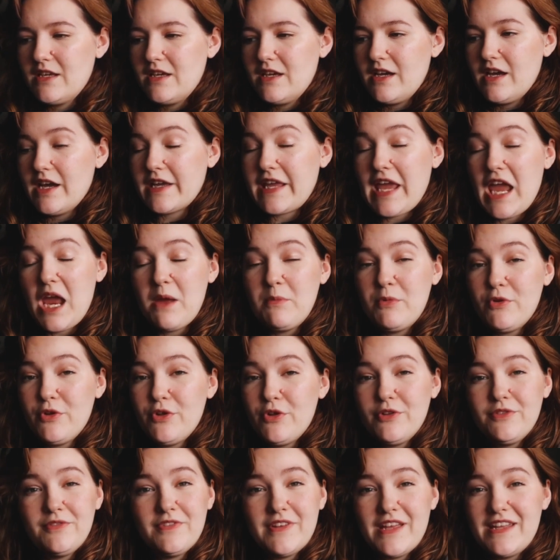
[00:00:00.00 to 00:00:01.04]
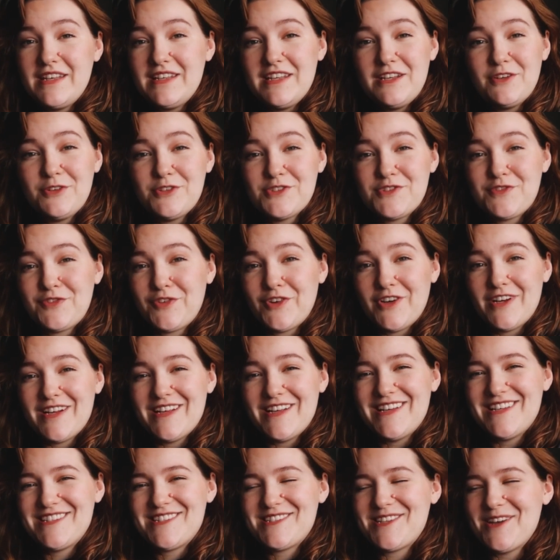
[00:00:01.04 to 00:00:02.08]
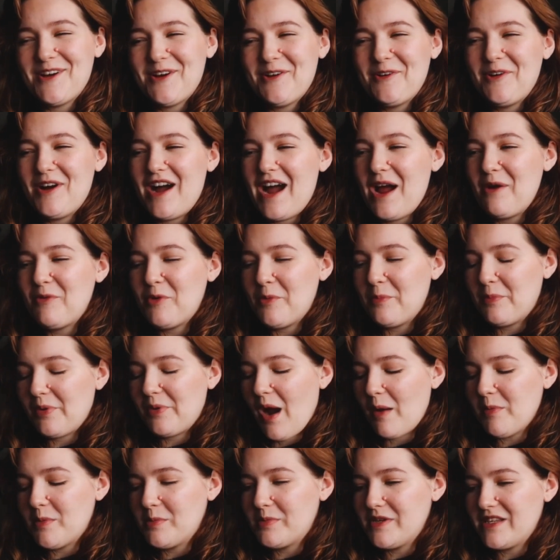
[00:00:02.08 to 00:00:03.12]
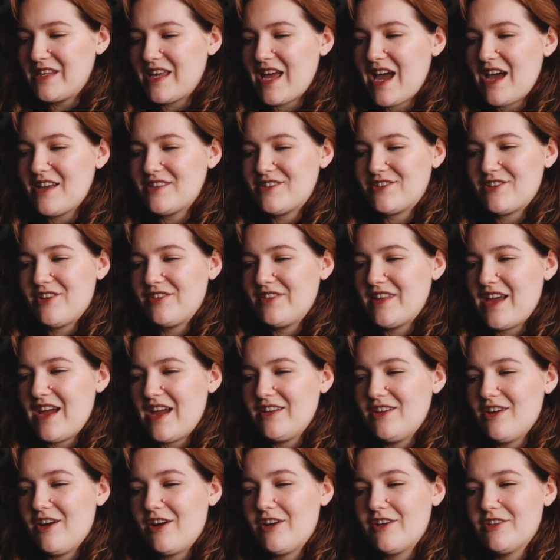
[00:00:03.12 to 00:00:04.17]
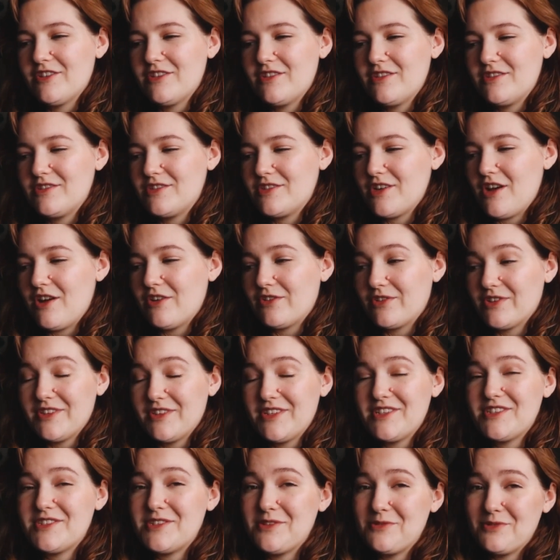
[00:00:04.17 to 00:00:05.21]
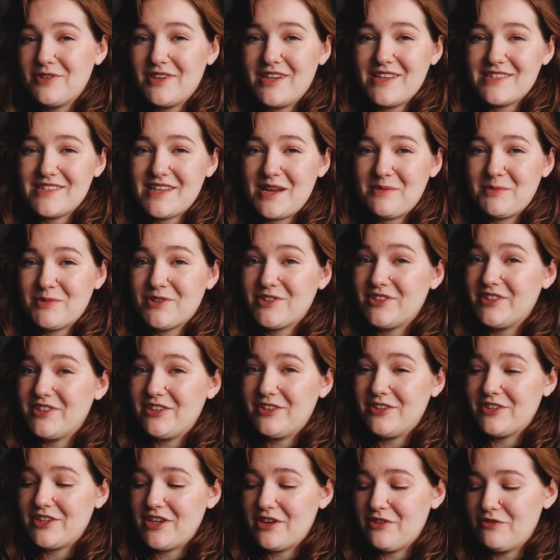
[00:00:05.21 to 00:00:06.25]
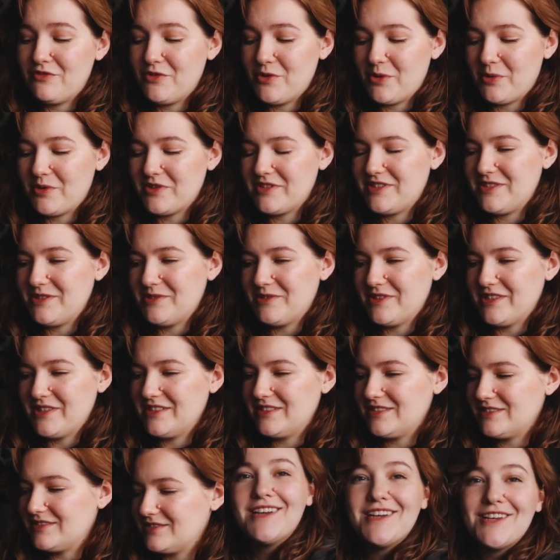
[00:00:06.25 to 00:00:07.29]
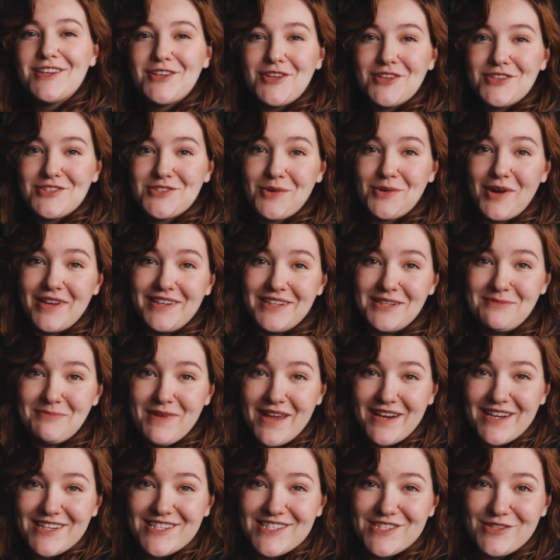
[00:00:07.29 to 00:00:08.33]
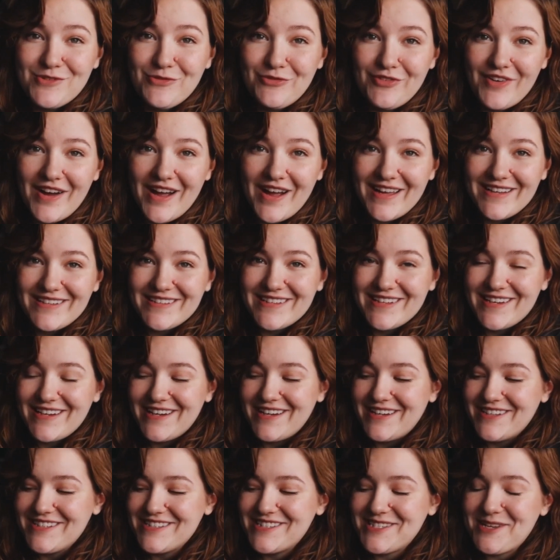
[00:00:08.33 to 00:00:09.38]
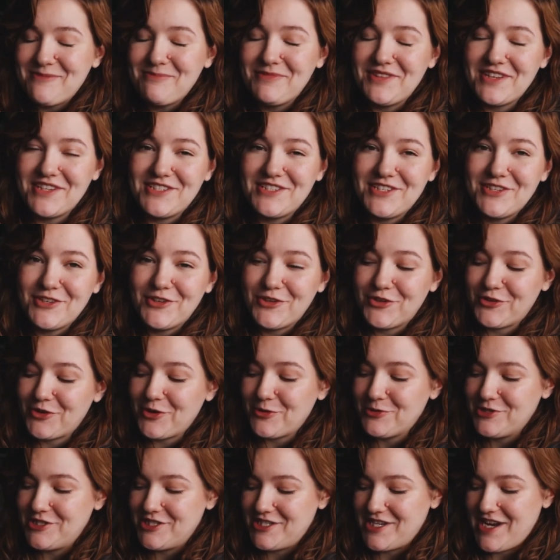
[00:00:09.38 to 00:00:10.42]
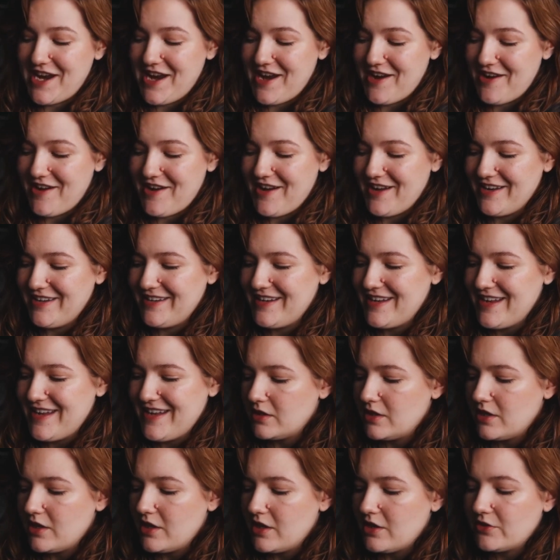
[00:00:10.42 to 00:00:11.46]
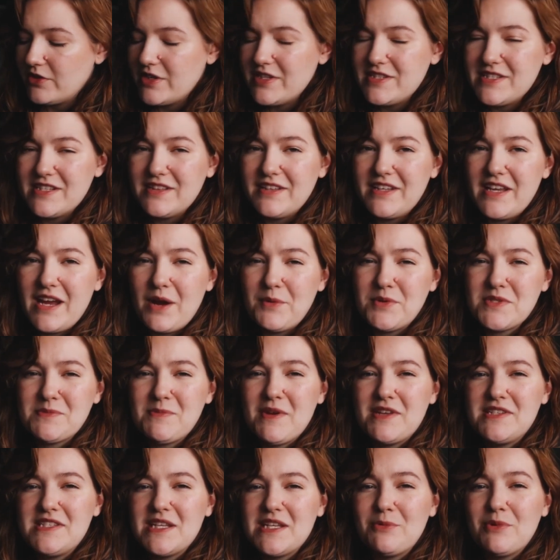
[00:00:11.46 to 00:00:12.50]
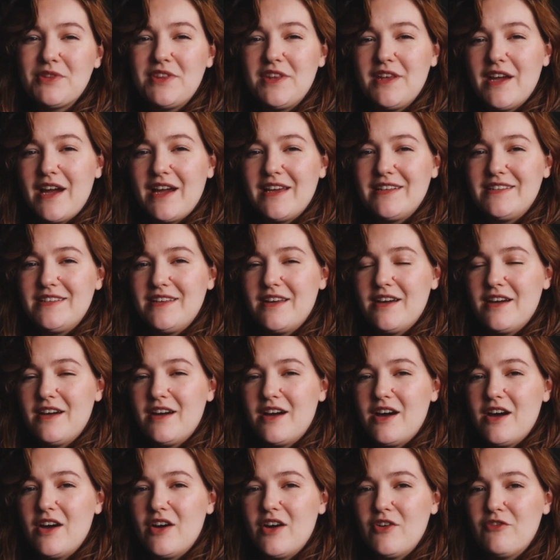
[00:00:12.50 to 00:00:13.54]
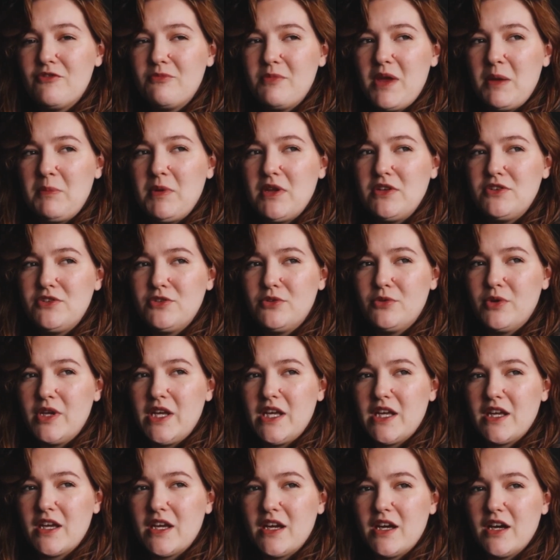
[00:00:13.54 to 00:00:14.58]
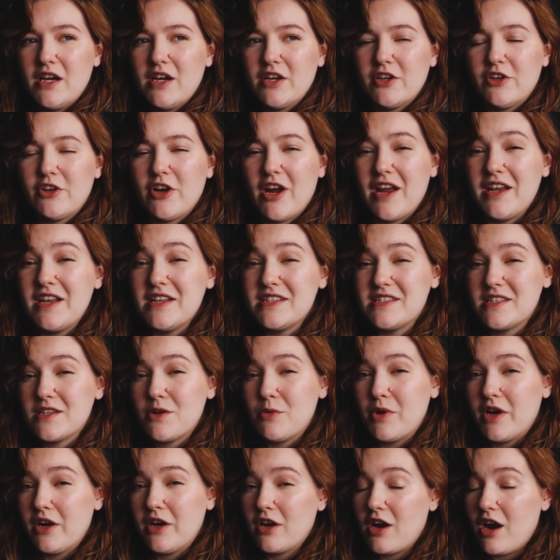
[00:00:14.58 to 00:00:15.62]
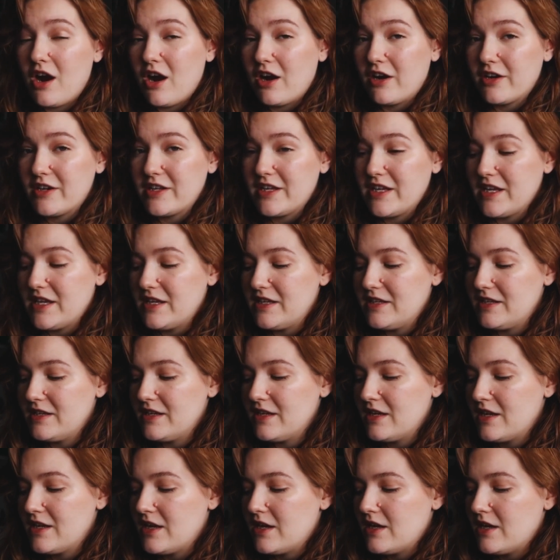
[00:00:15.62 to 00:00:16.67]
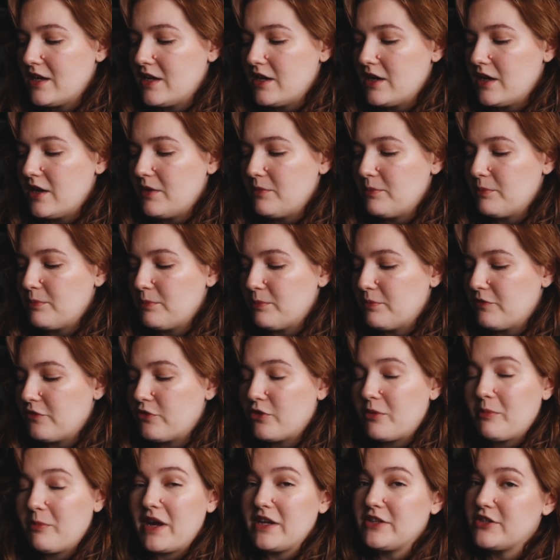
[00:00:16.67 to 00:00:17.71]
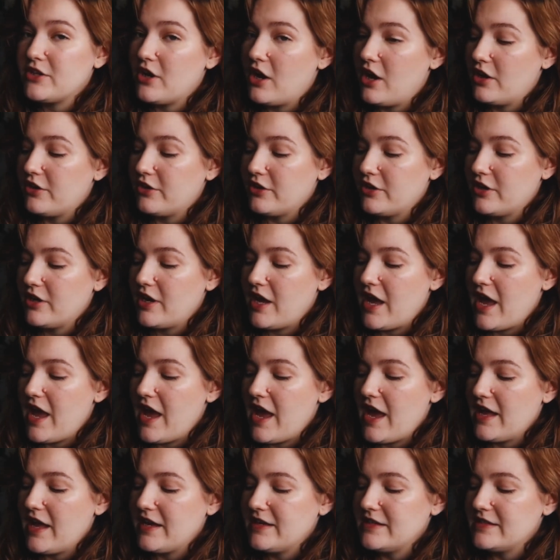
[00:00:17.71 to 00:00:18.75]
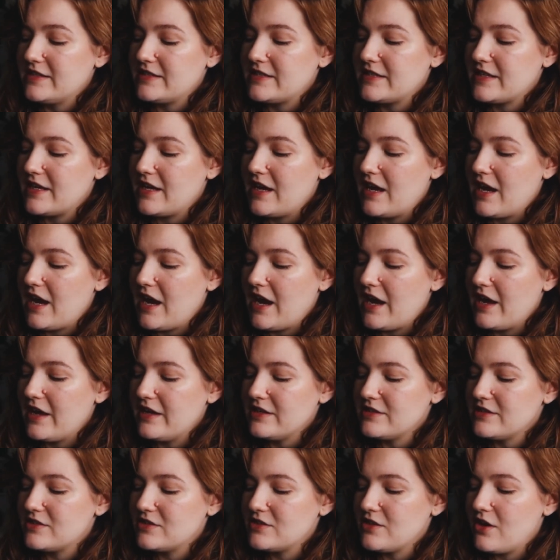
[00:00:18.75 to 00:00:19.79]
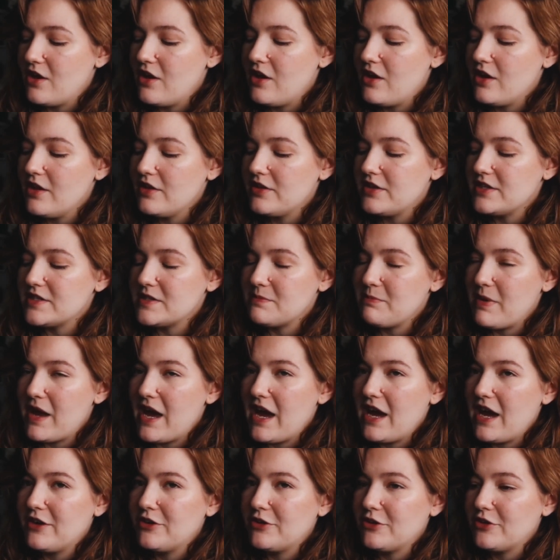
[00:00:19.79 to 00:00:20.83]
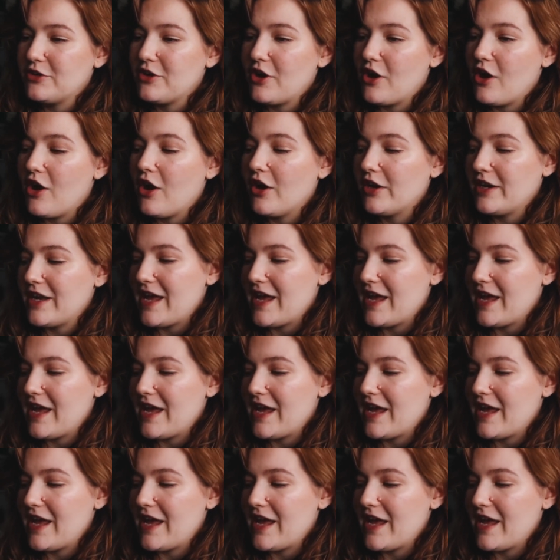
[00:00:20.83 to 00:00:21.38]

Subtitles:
a cable and needles free. So I will probably cast on that Yara shawl really soon because I'm really looking forward to it. So I did manage to find something to crochet on. Recently I was messing with the idea of maybe doing a granny square cardigan for my daughter, and I saw this pattern on